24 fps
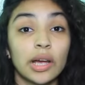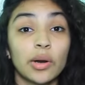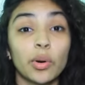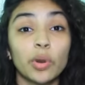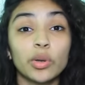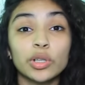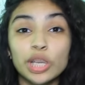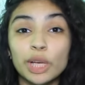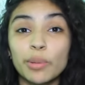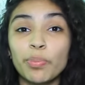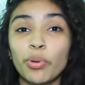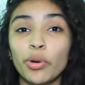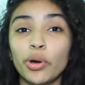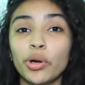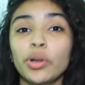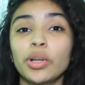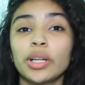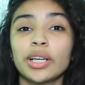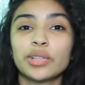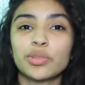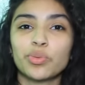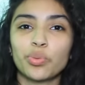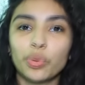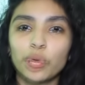Rose Hip Oil
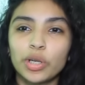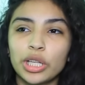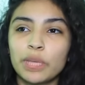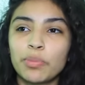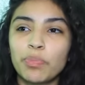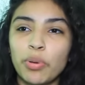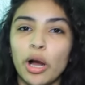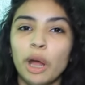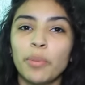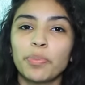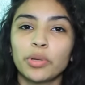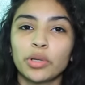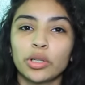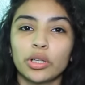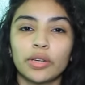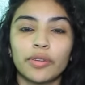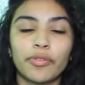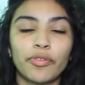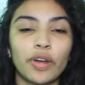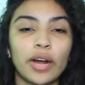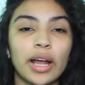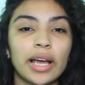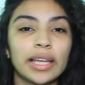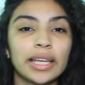is really popular
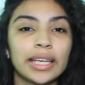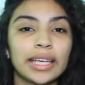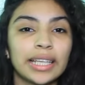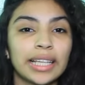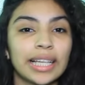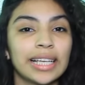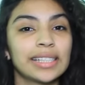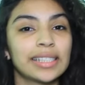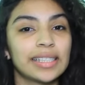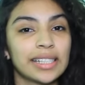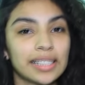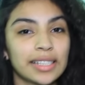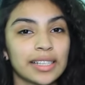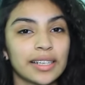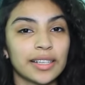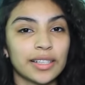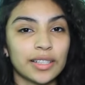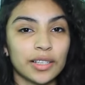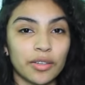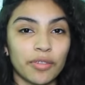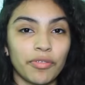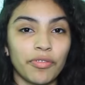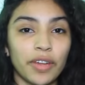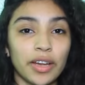for adding elasticity
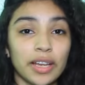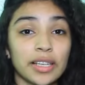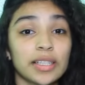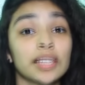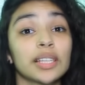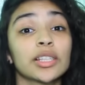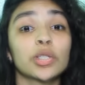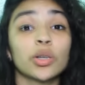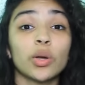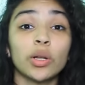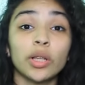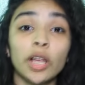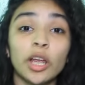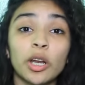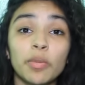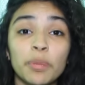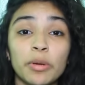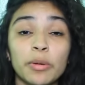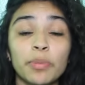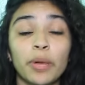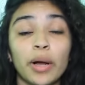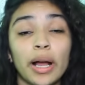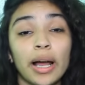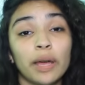to the face, so a lot of
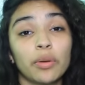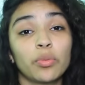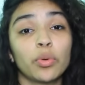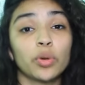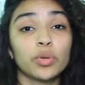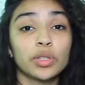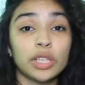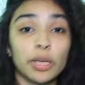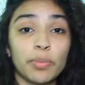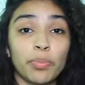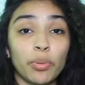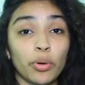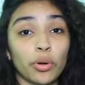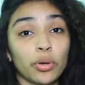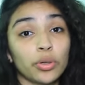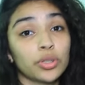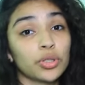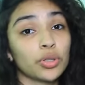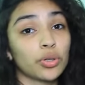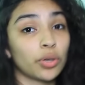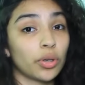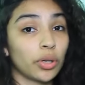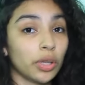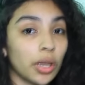people add Rose Hip Oil
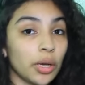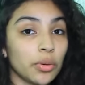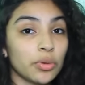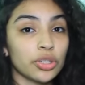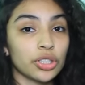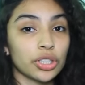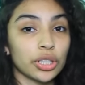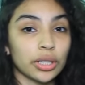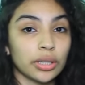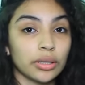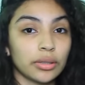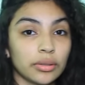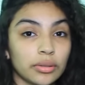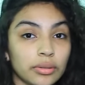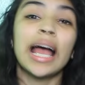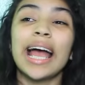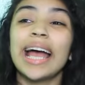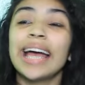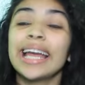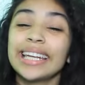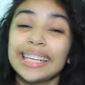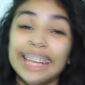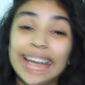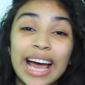to their lotion.
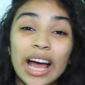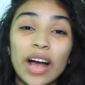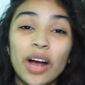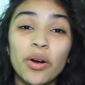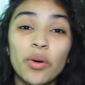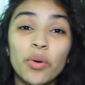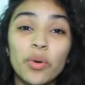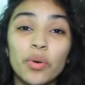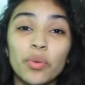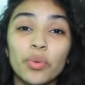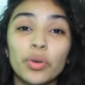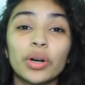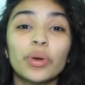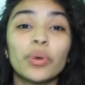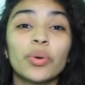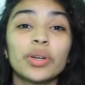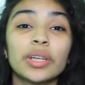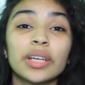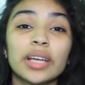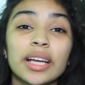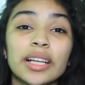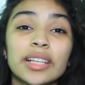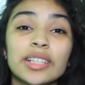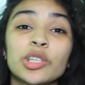And now we're going
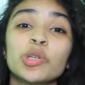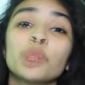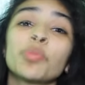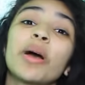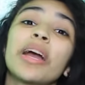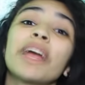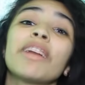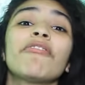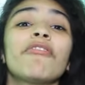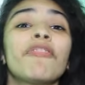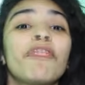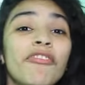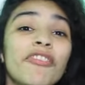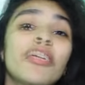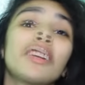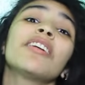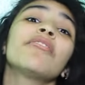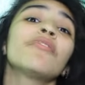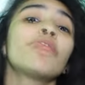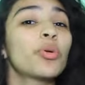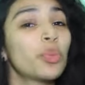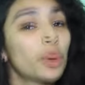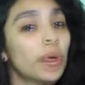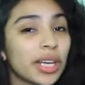to get to my
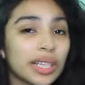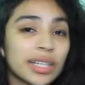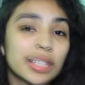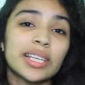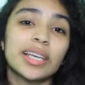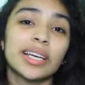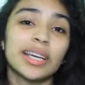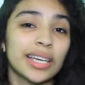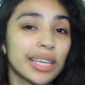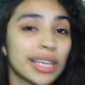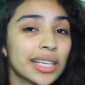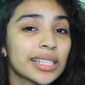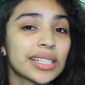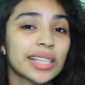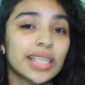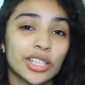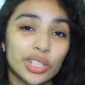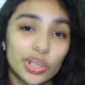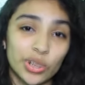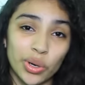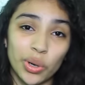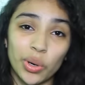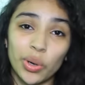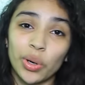favorite
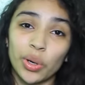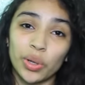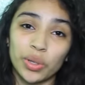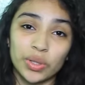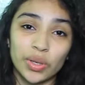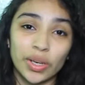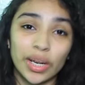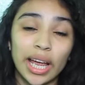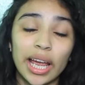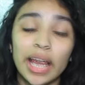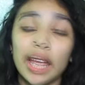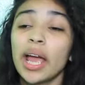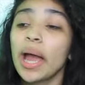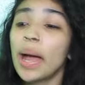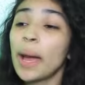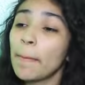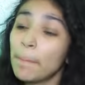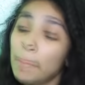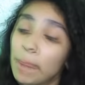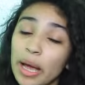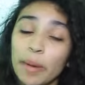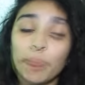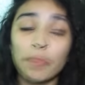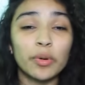essential oils, okay?
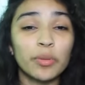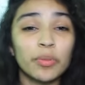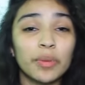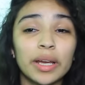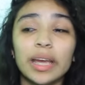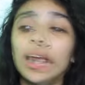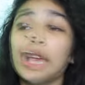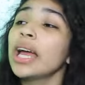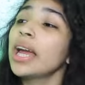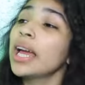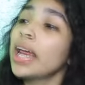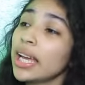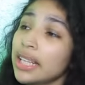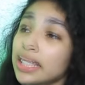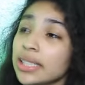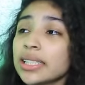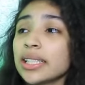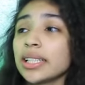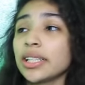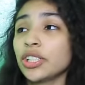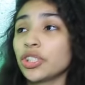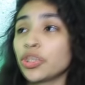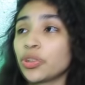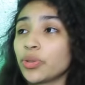Peppermint and
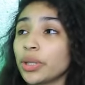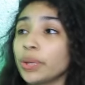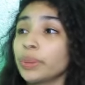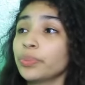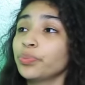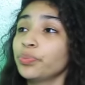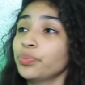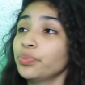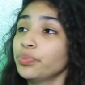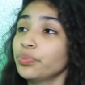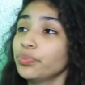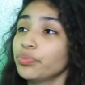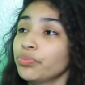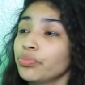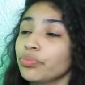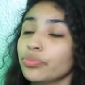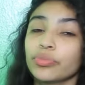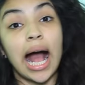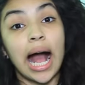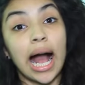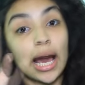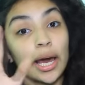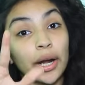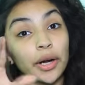tea tree,
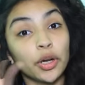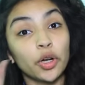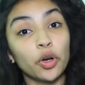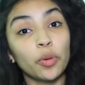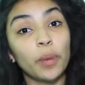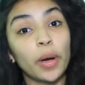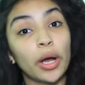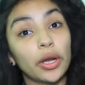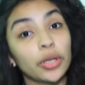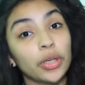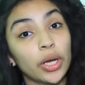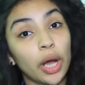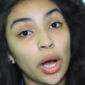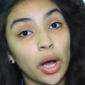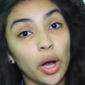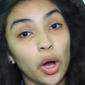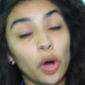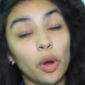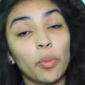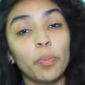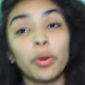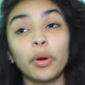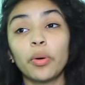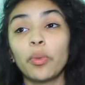mm-hmm. I don't know about
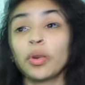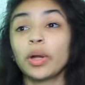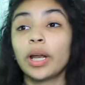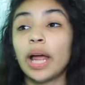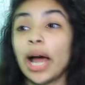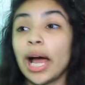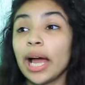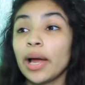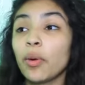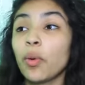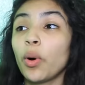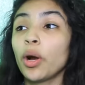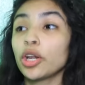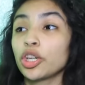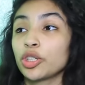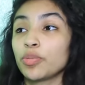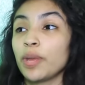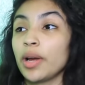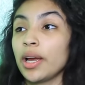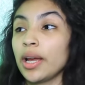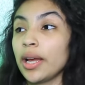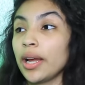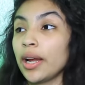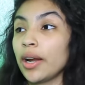y'all, but when I wash
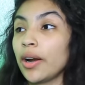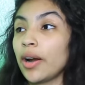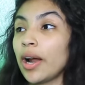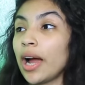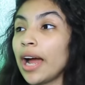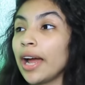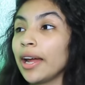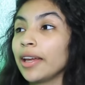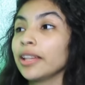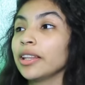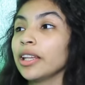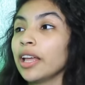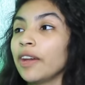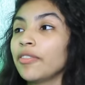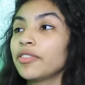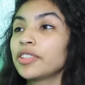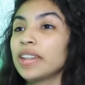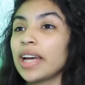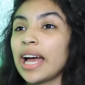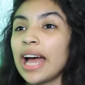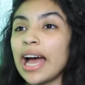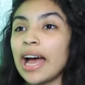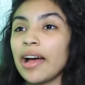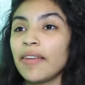my hair, I love
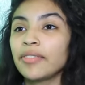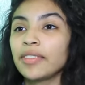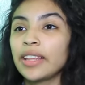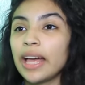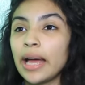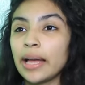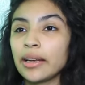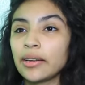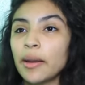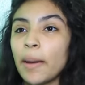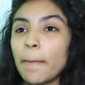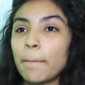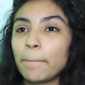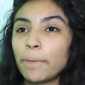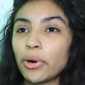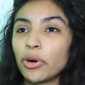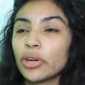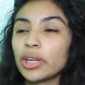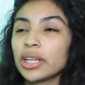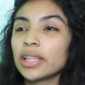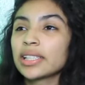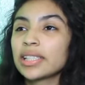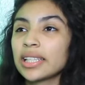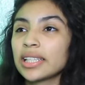to have that
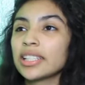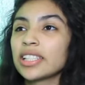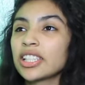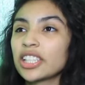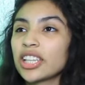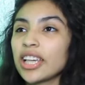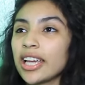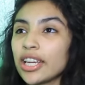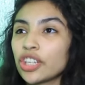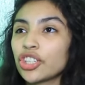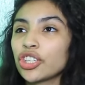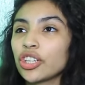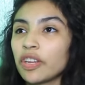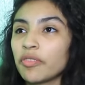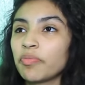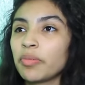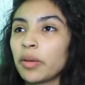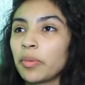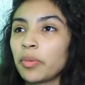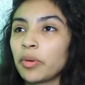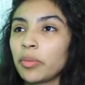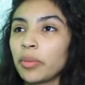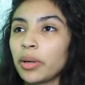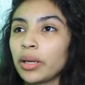burning sensation of
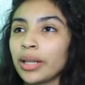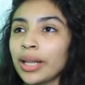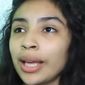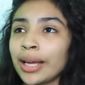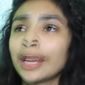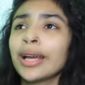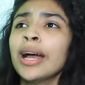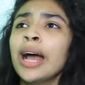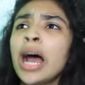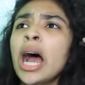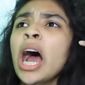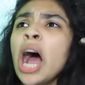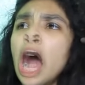peppermint, like...